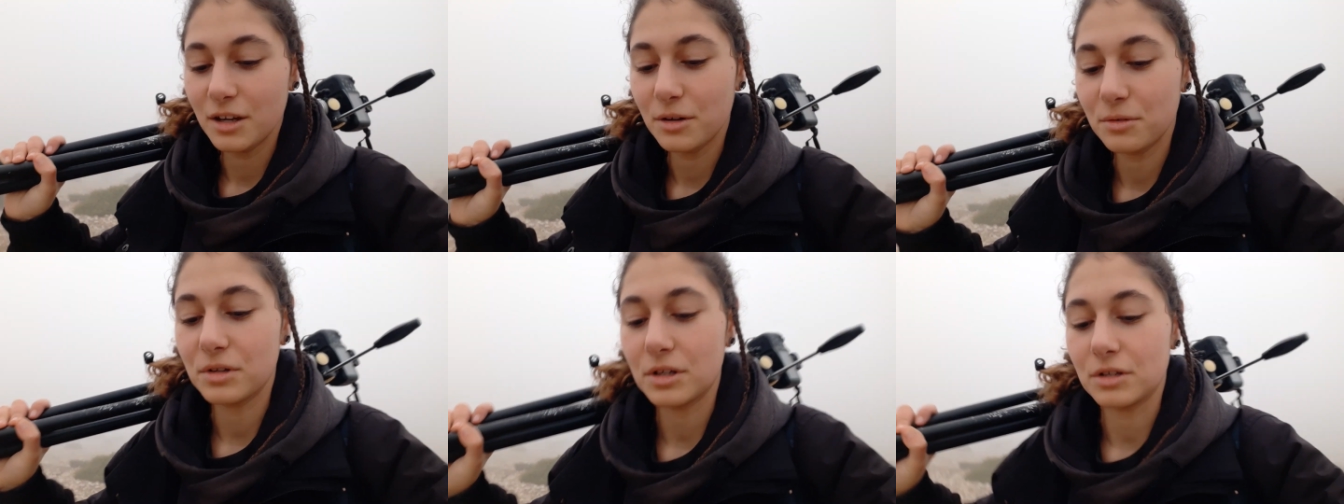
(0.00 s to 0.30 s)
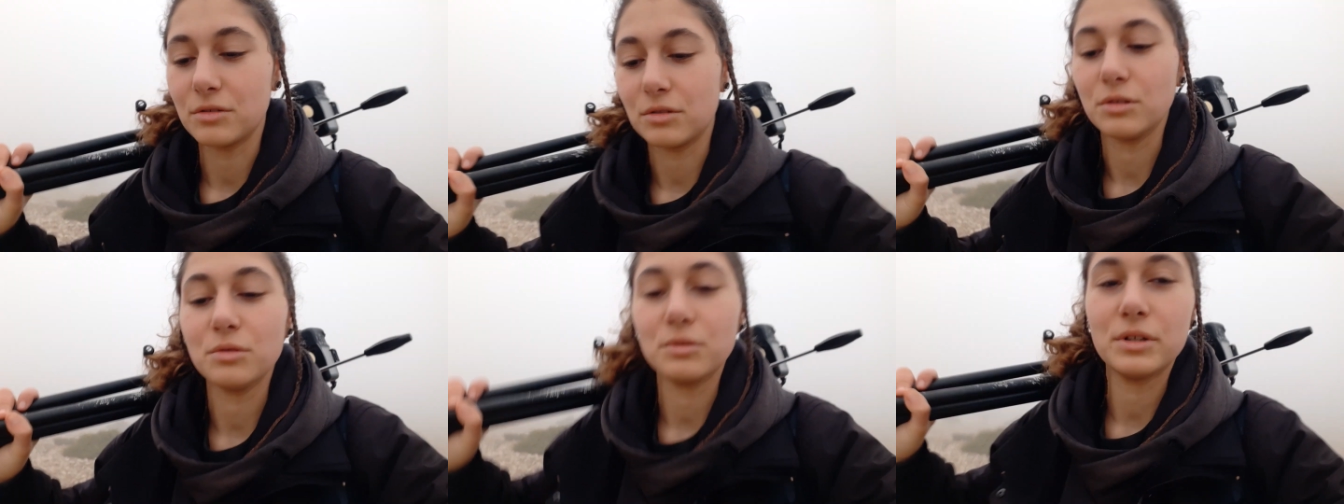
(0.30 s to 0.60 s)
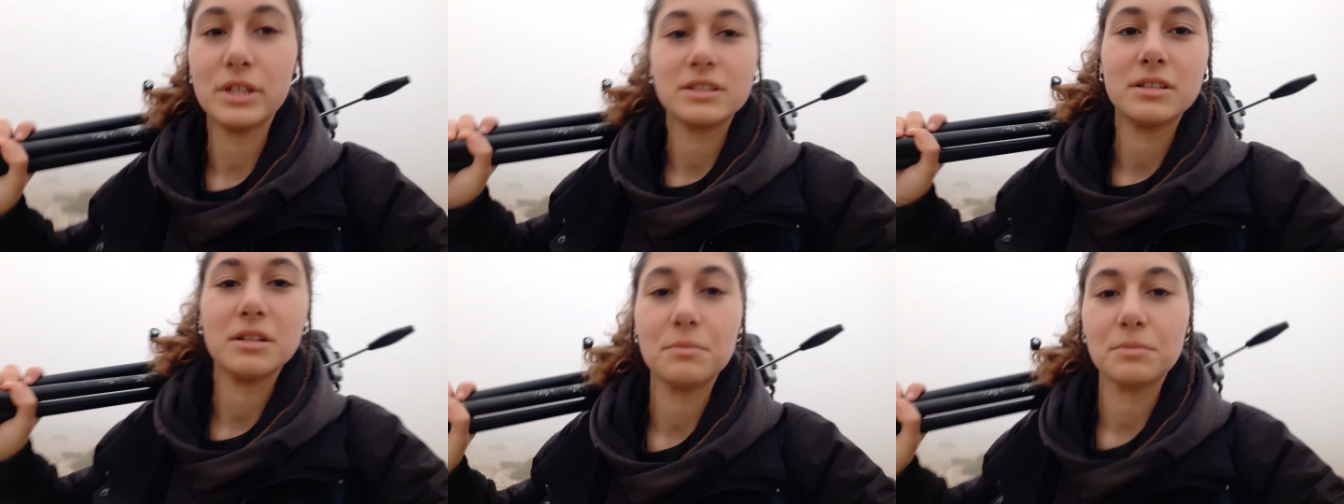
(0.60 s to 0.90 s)
We are
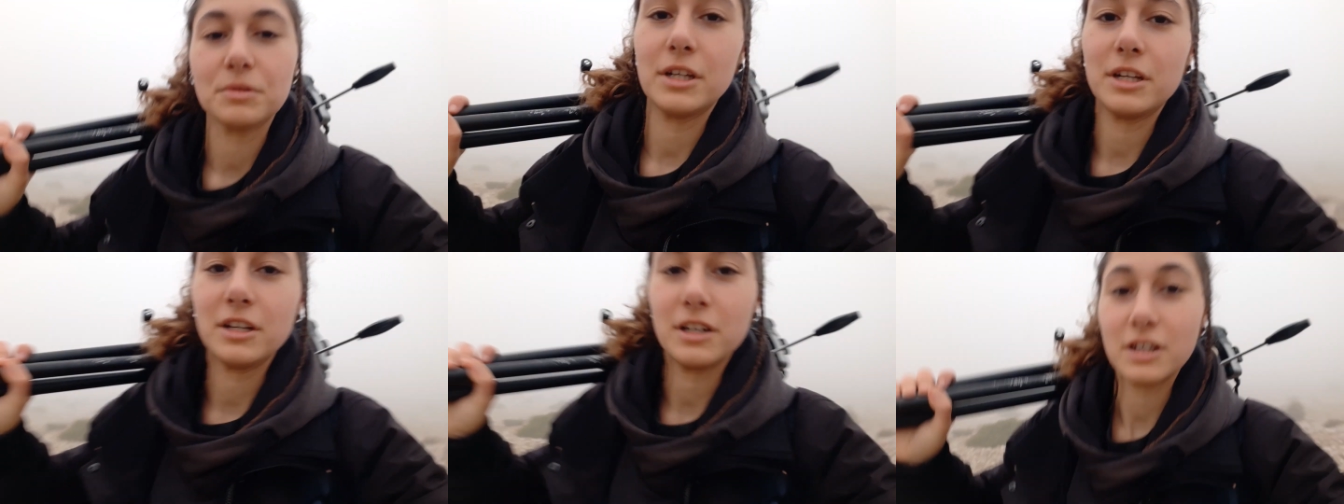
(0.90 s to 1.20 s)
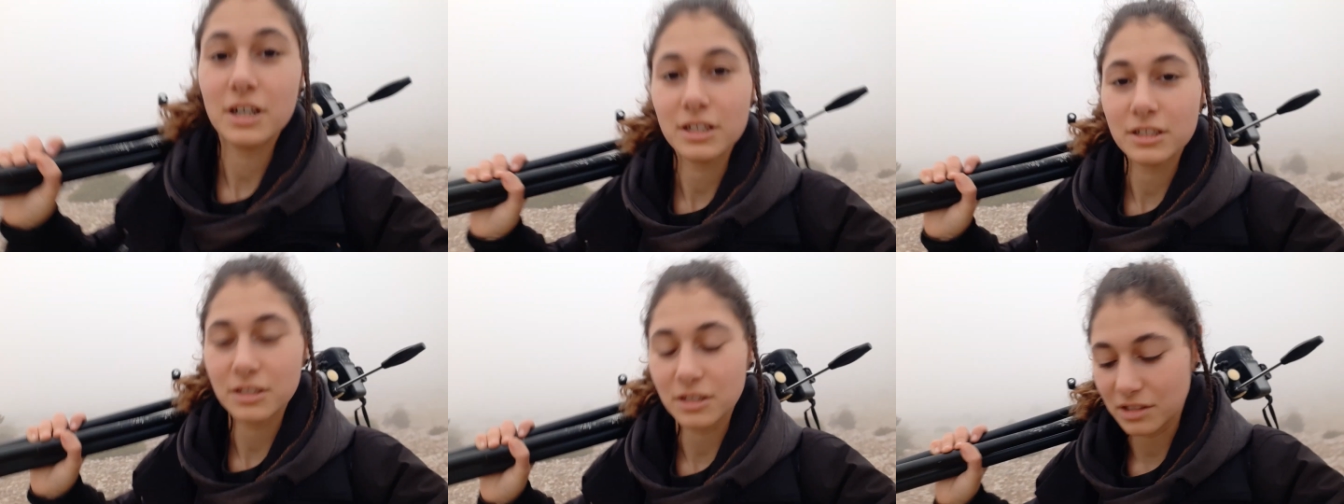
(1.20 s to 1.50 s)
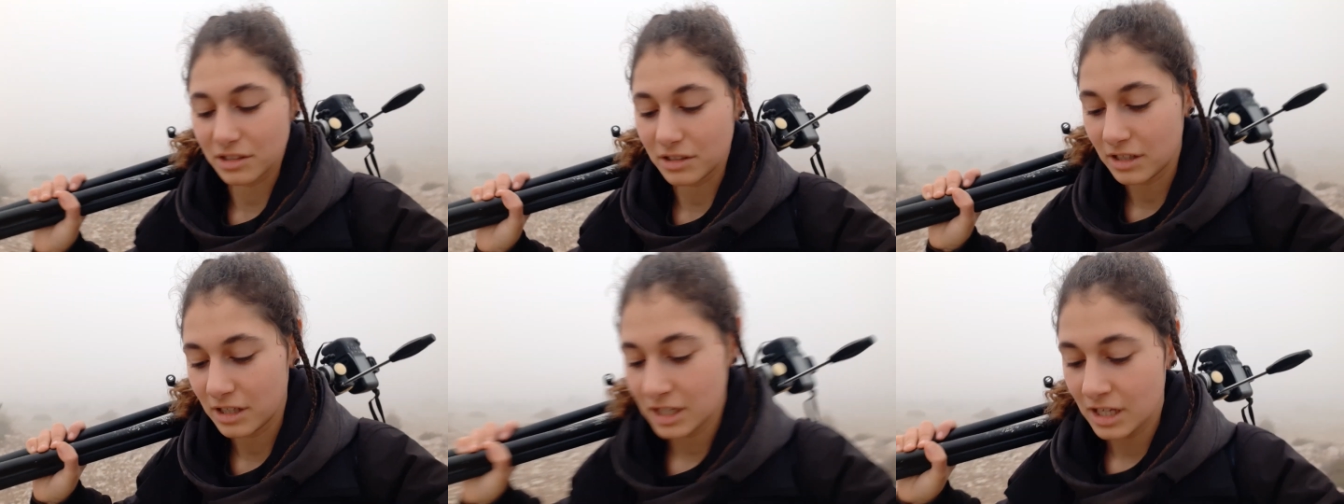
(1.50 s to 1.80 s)
always up here,
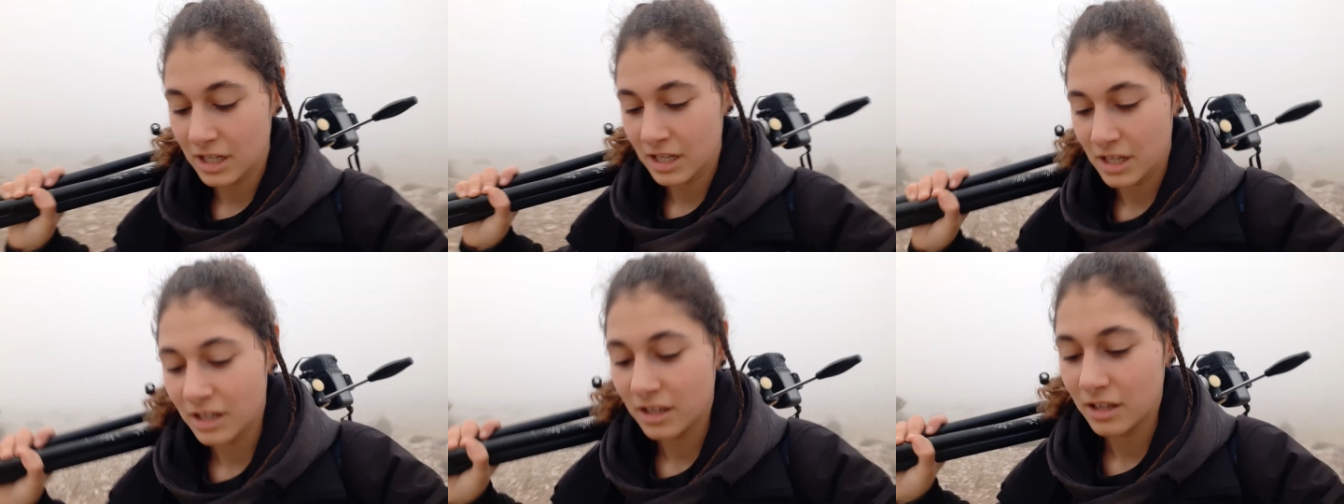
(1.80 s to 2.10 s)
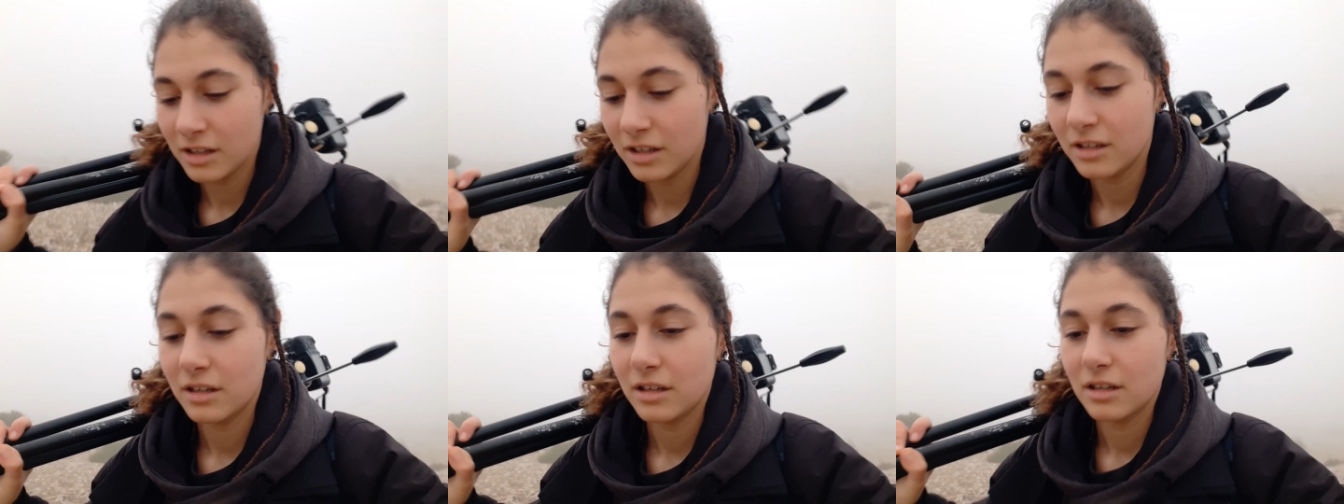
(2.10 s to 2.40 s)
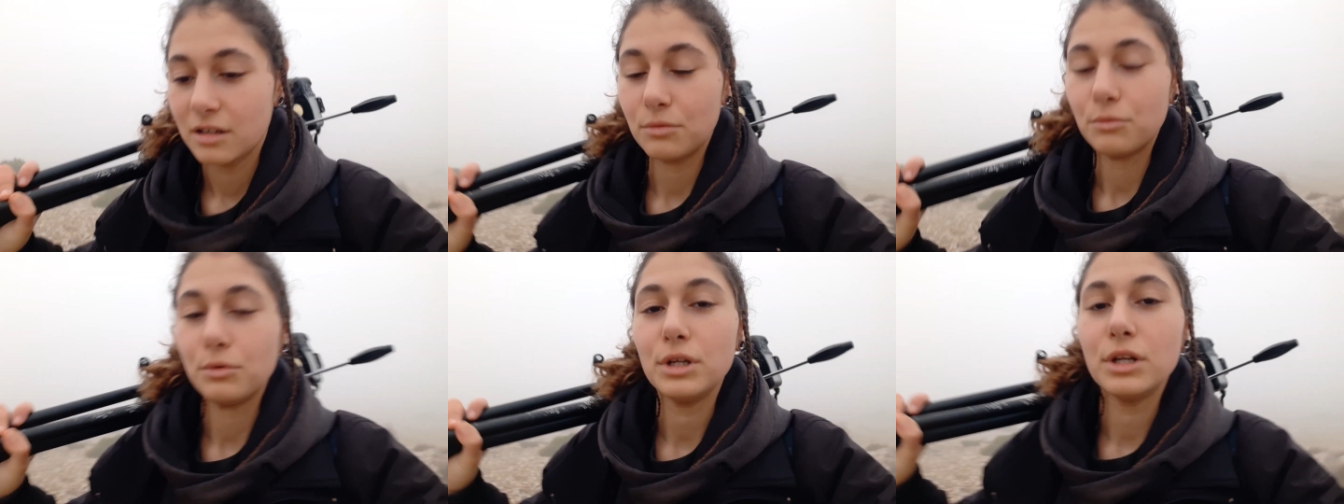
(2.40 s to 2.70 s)
so
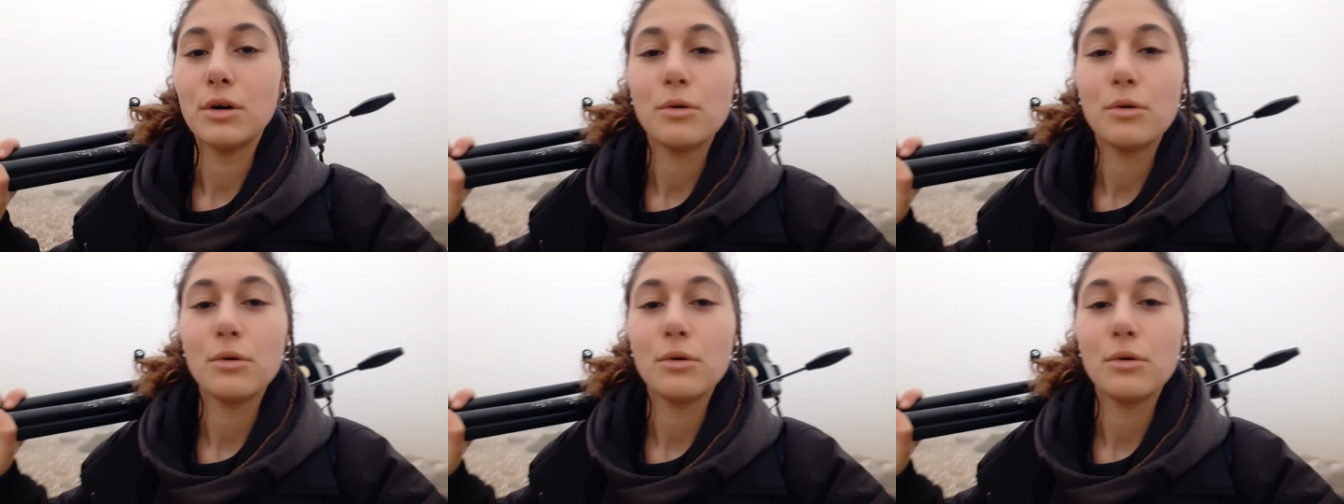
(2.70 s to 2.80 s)
we